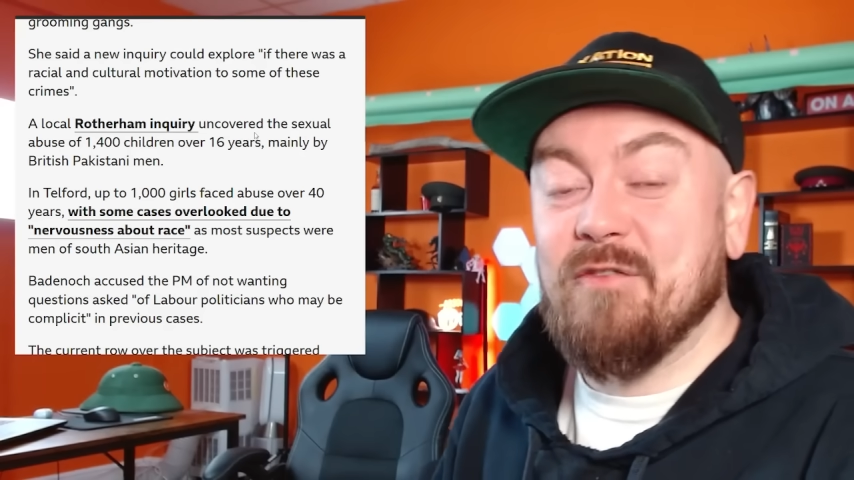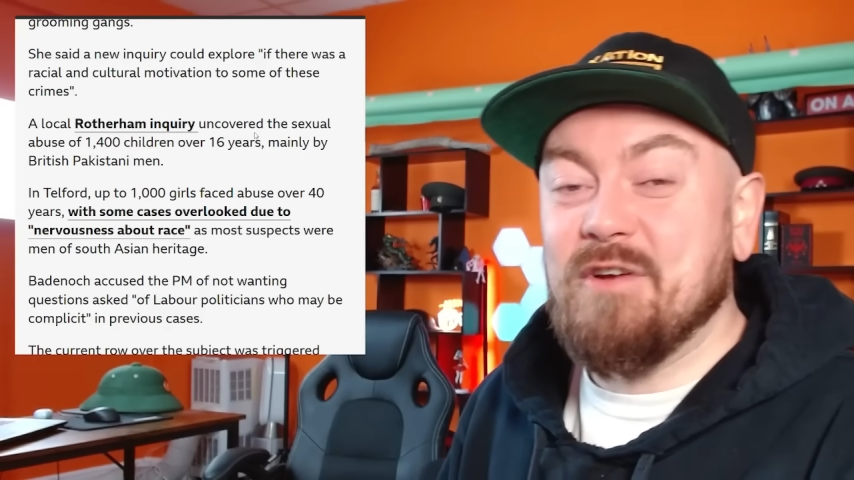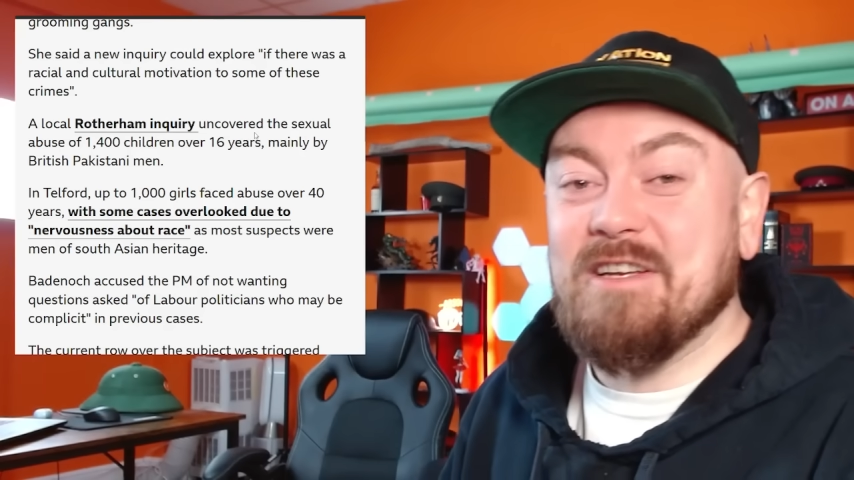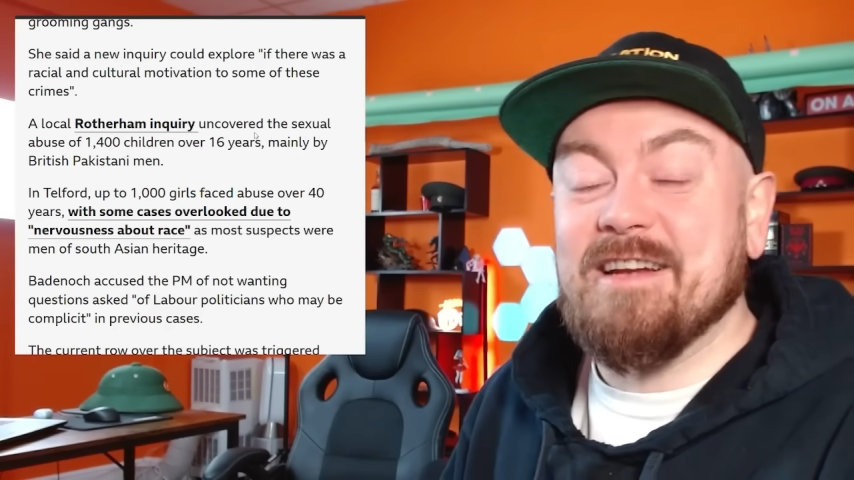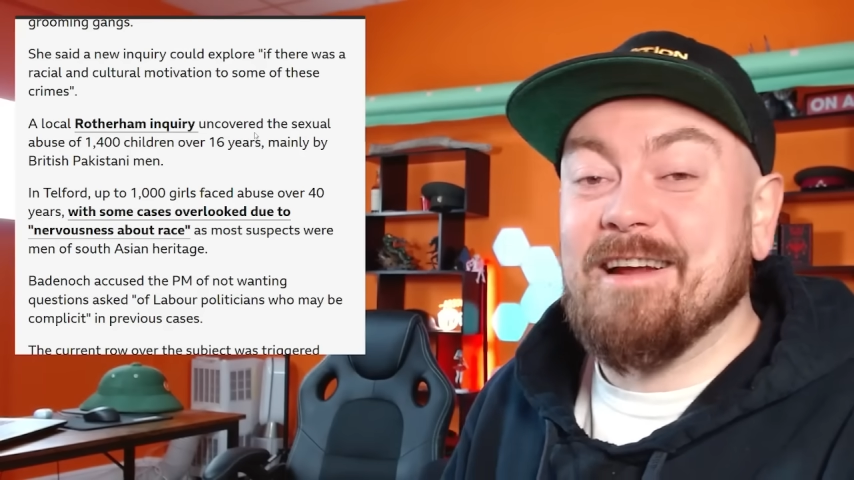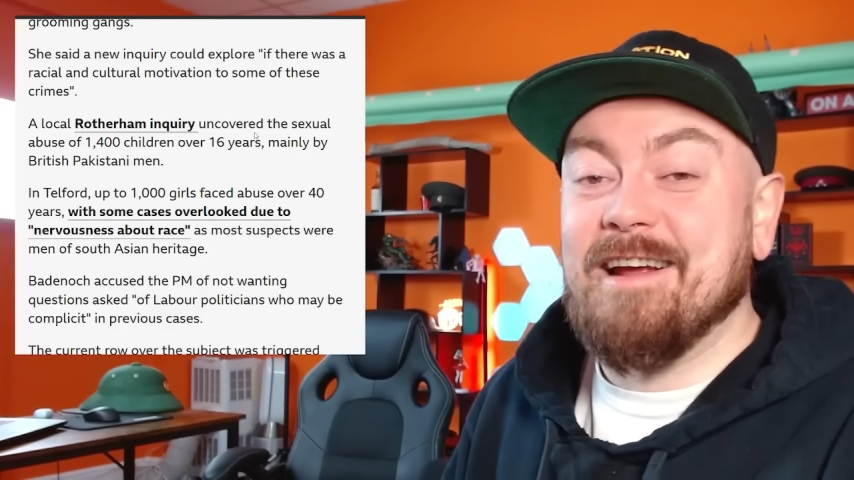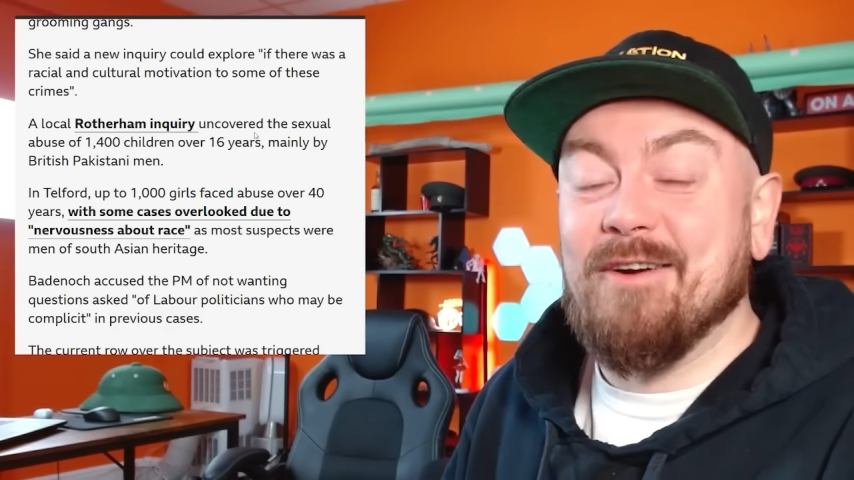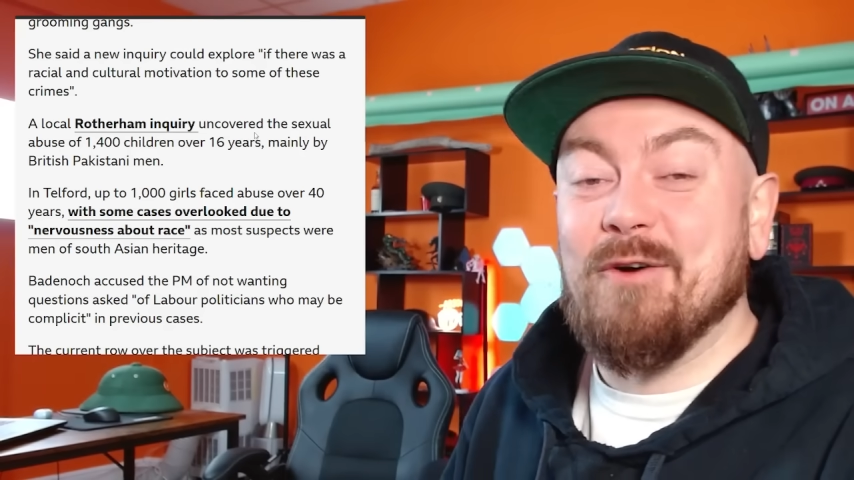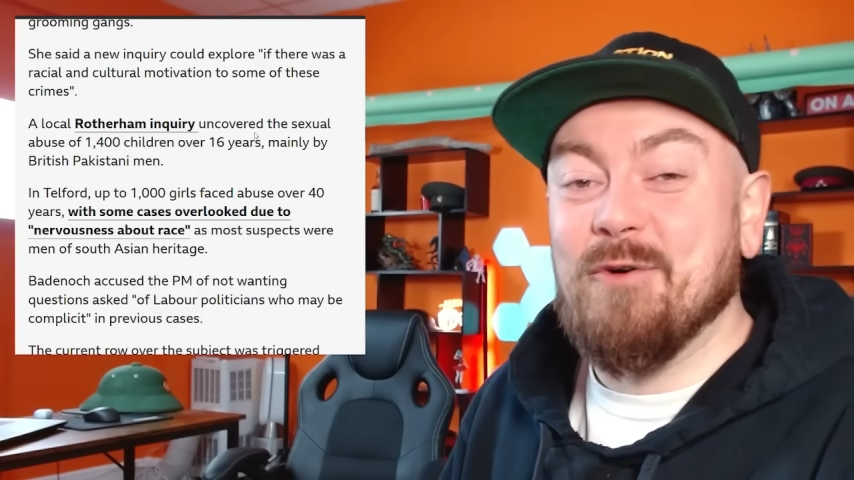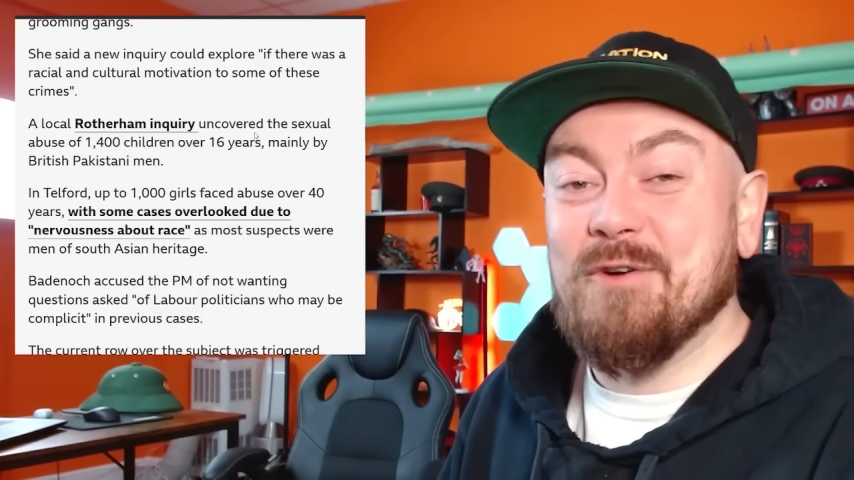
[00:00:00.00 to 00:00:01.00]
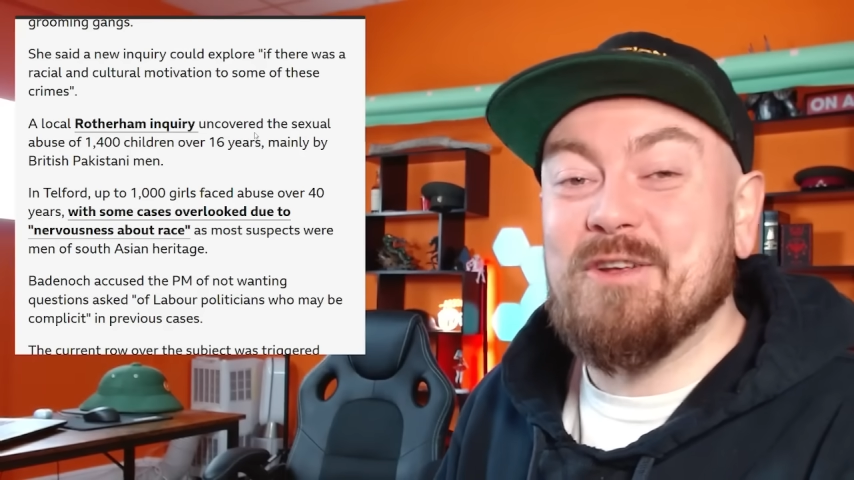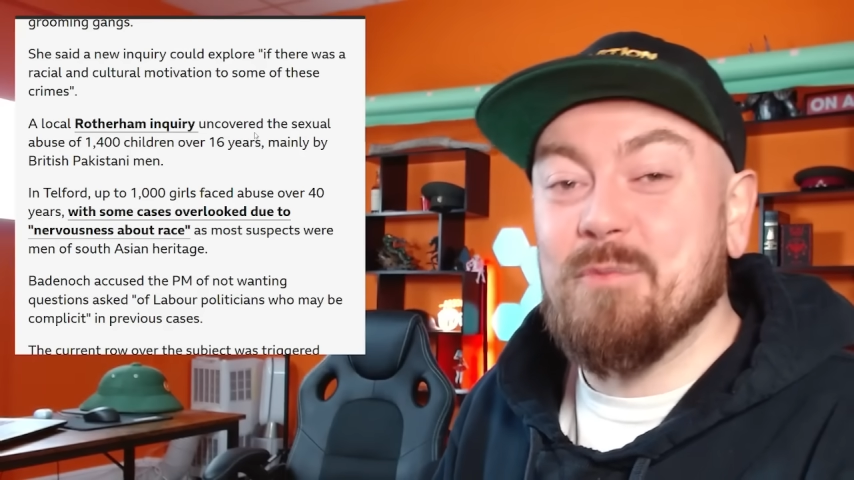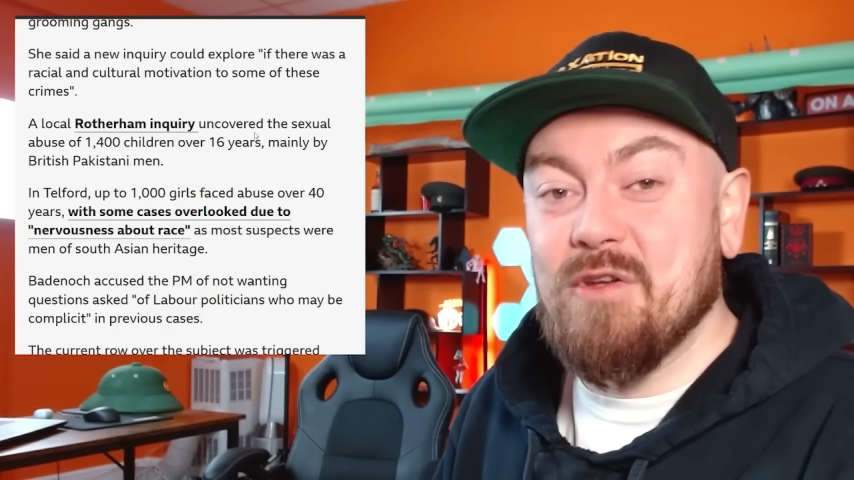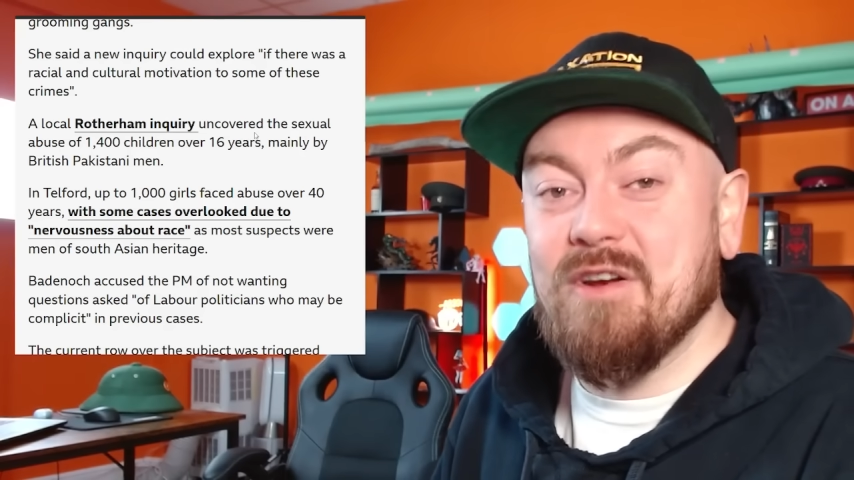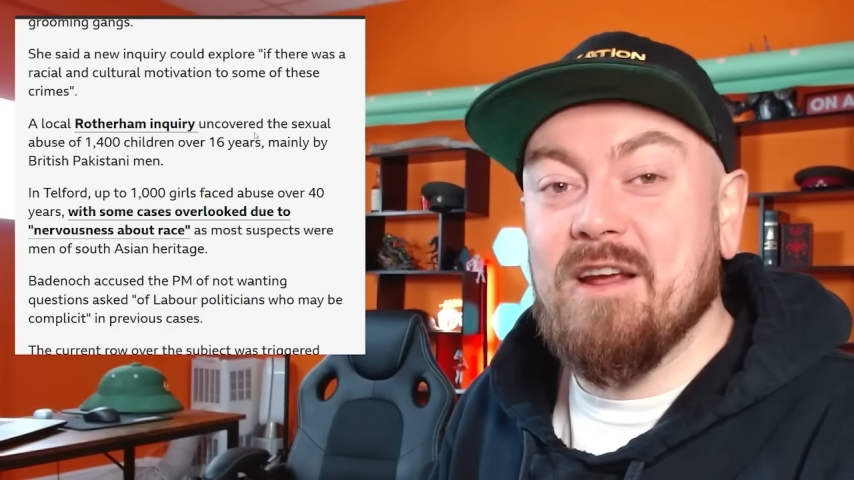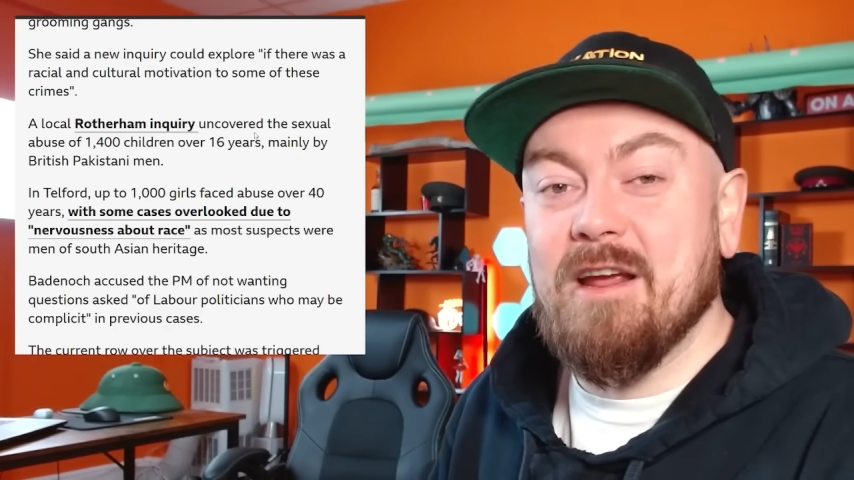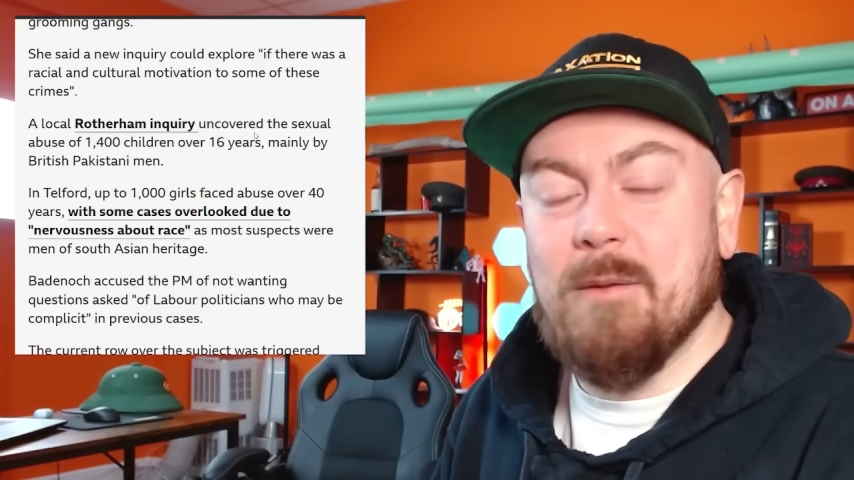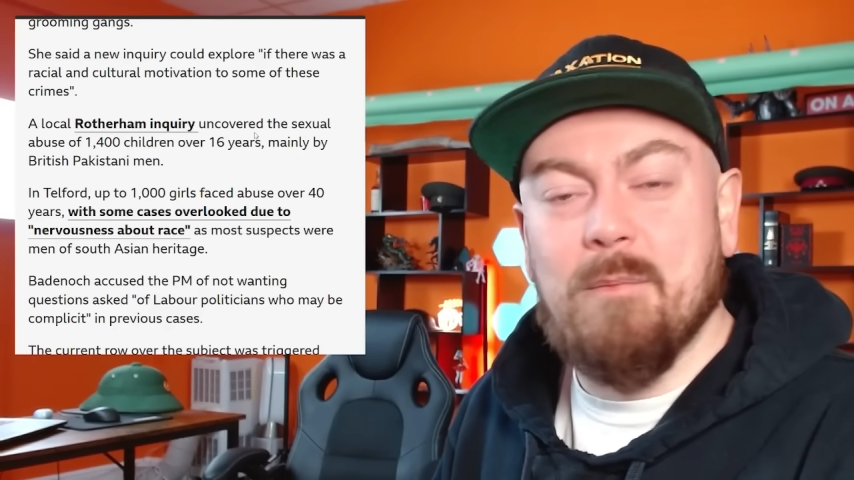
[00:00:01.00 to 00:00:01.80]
if we did it in our own community,